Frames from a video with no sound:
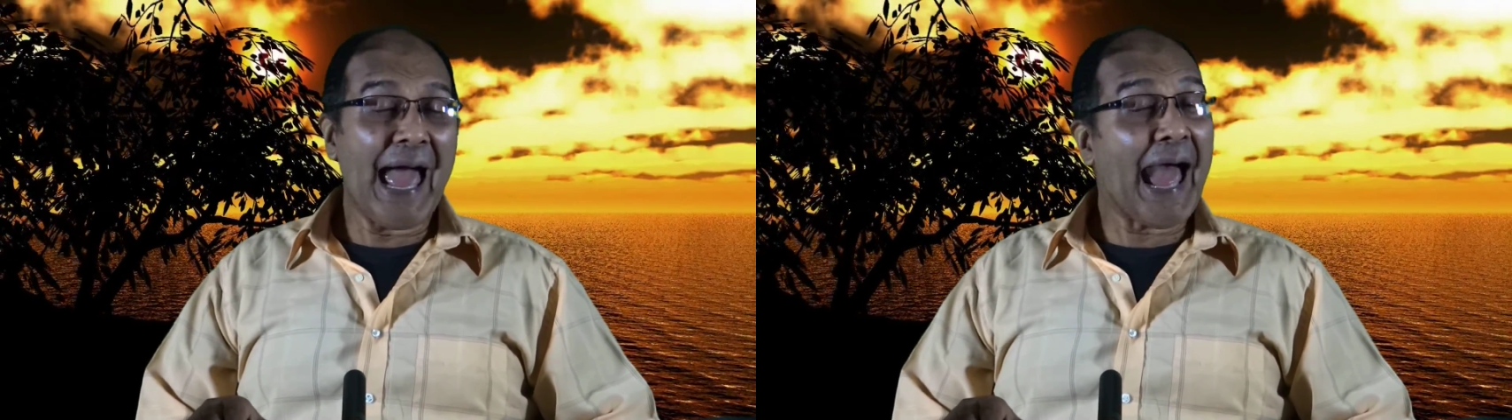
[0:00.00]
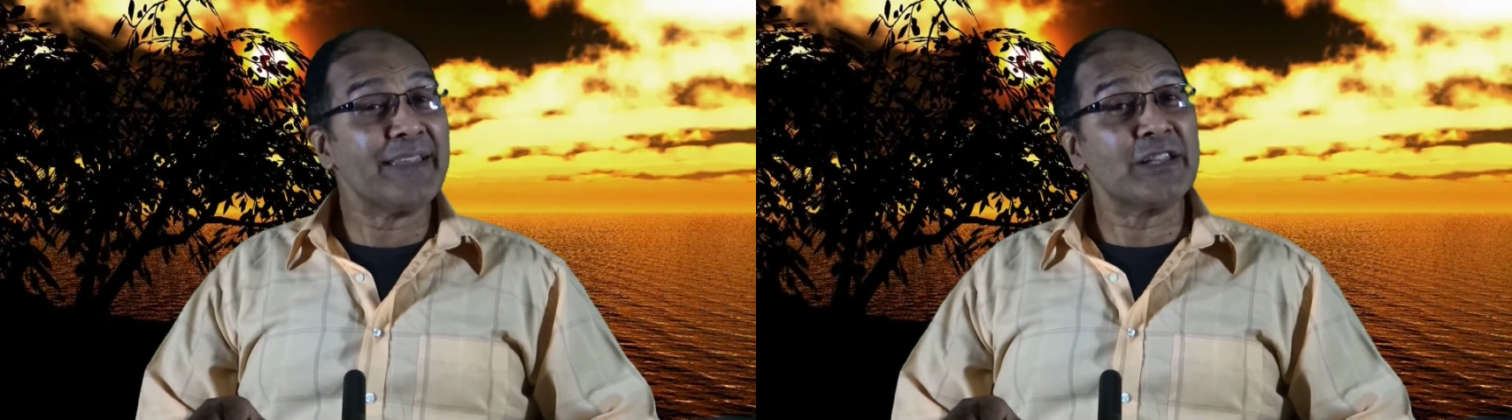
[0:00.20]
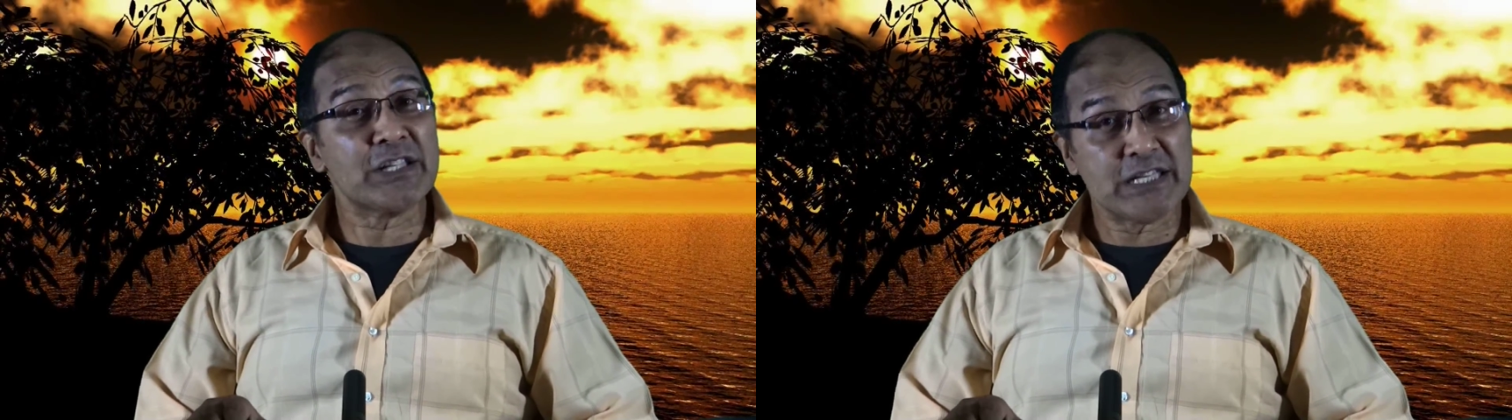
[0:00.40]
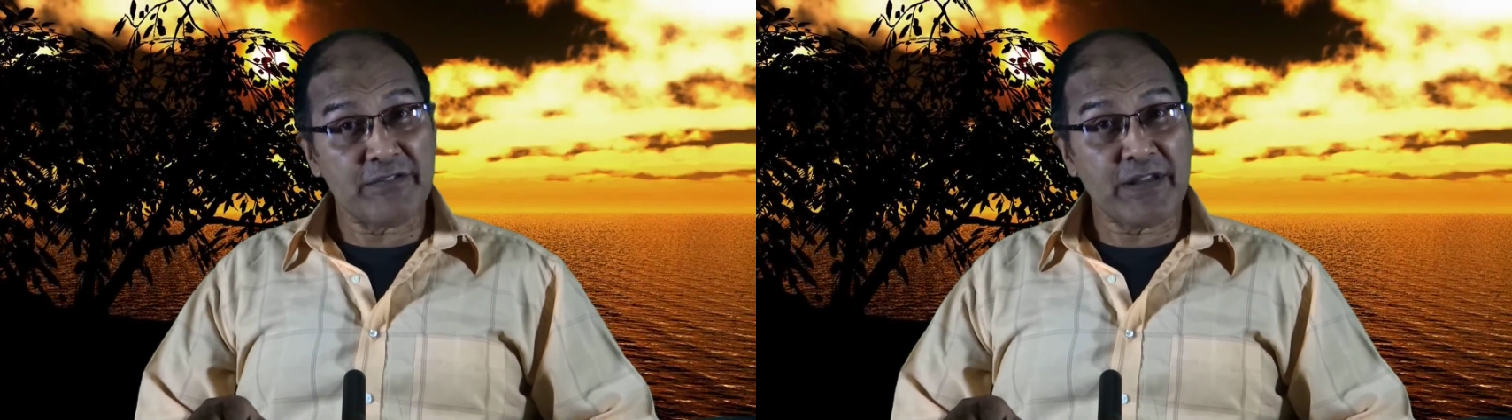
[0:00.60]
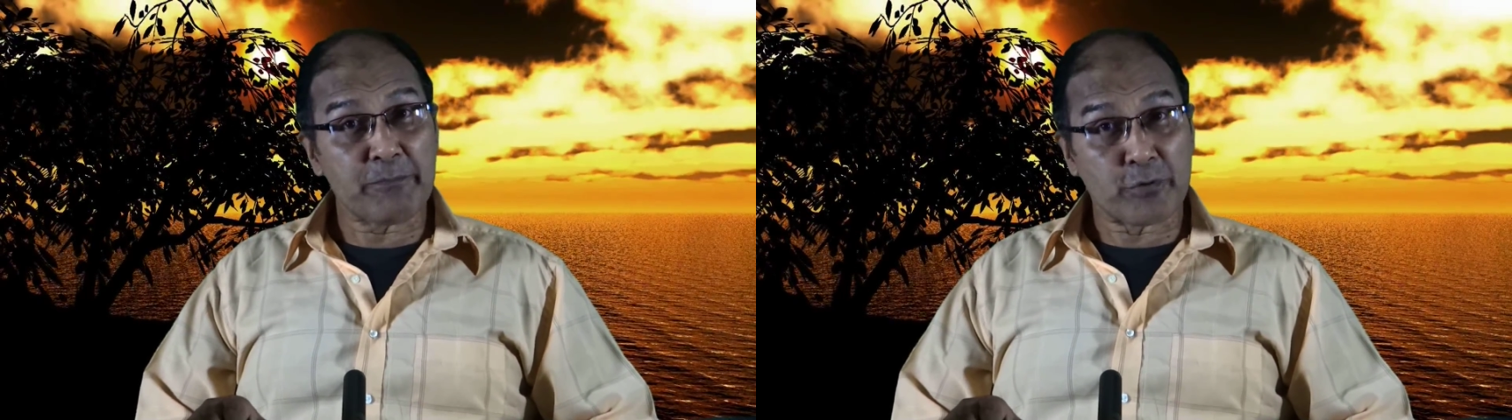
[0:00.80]
and the
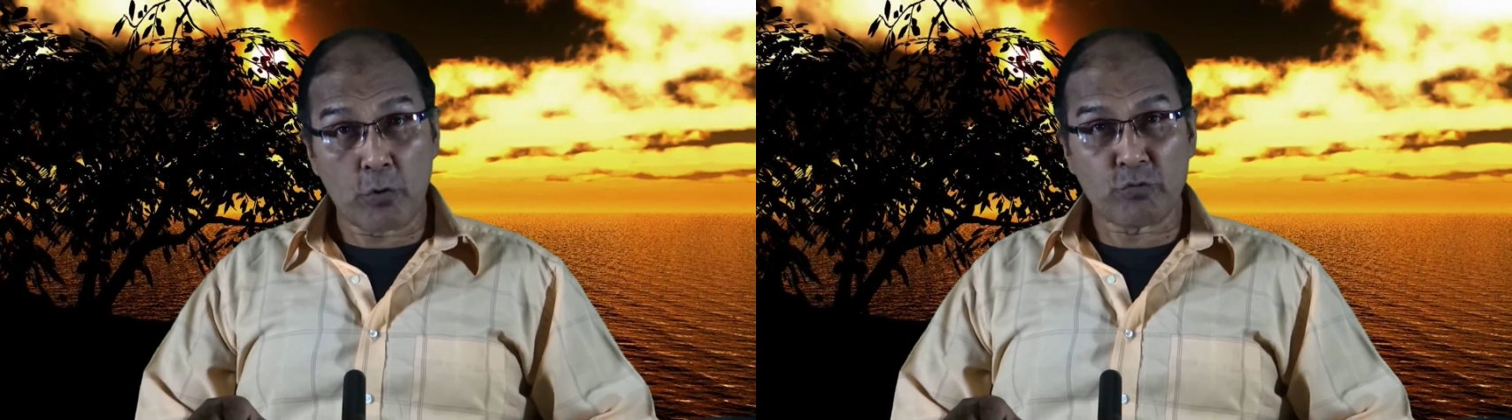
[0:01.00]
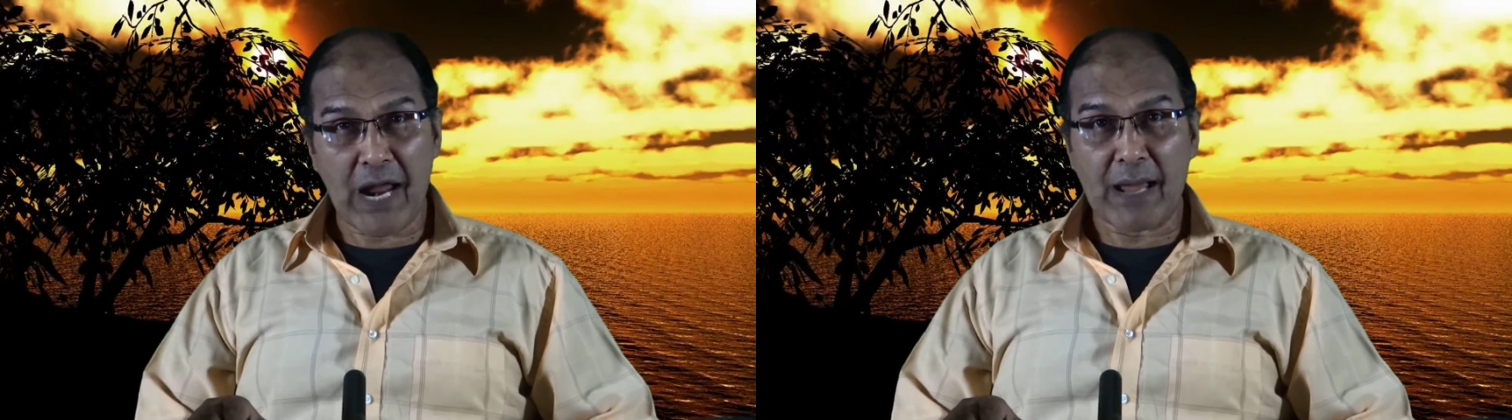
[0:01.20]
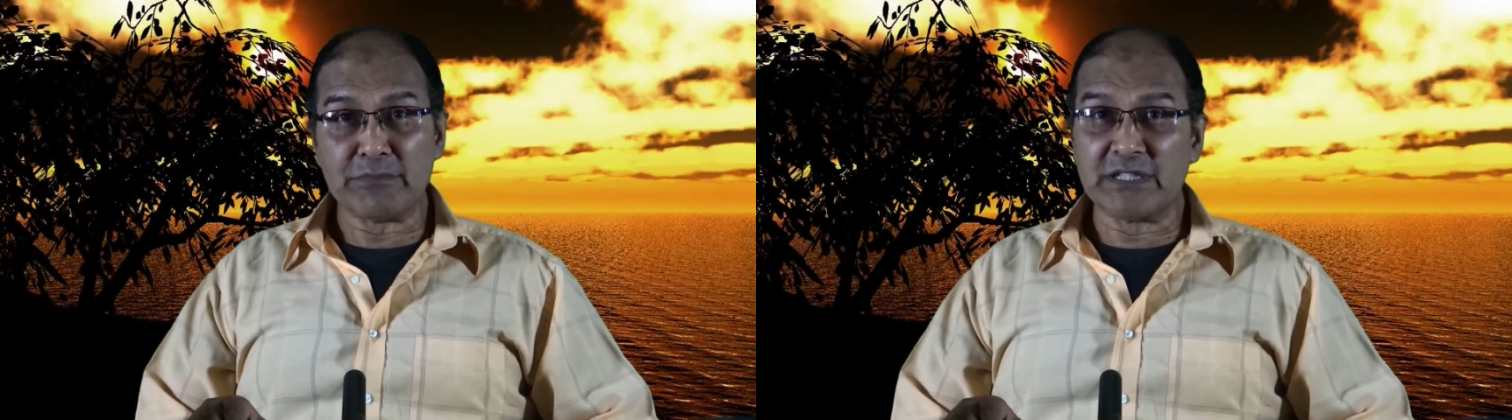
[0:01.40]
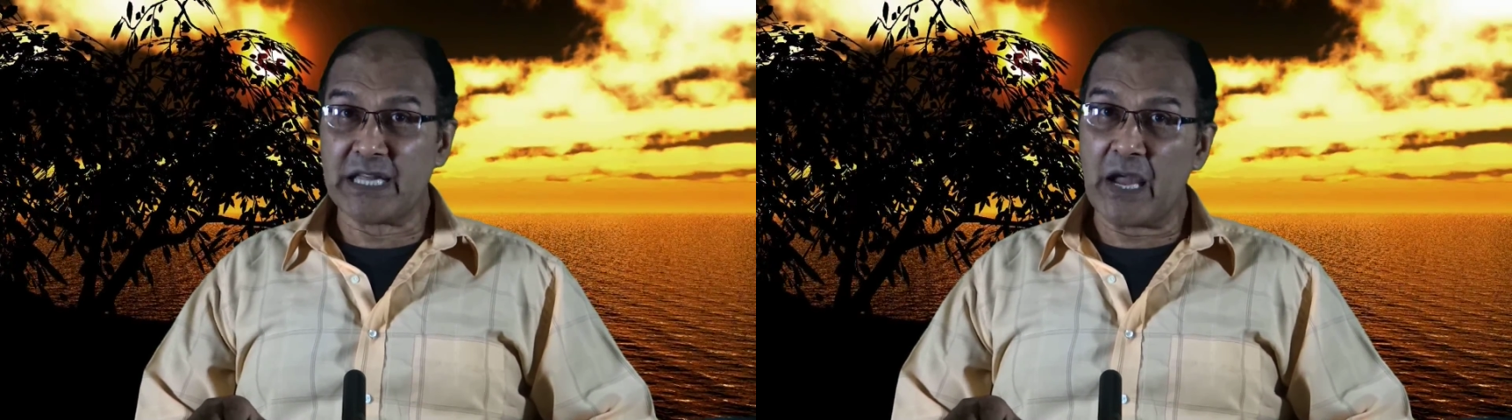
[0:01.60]
TV programs they